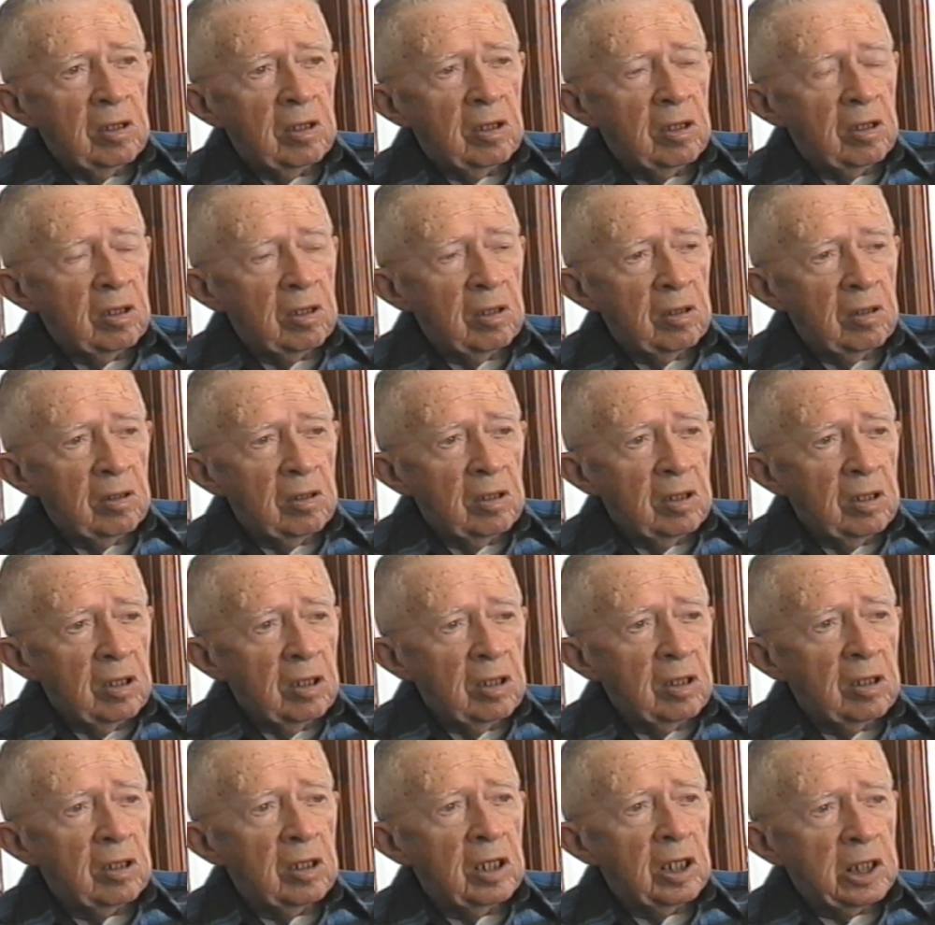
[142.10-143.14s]
her,
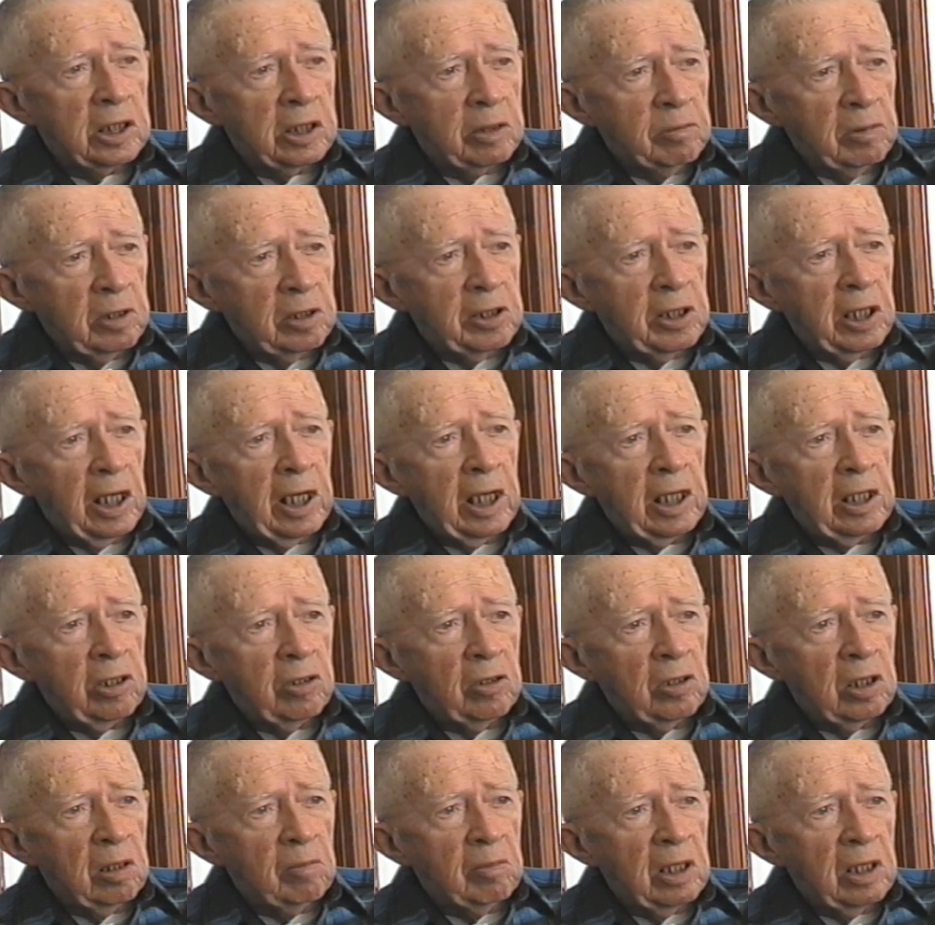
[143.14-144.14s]
her husband died, you know,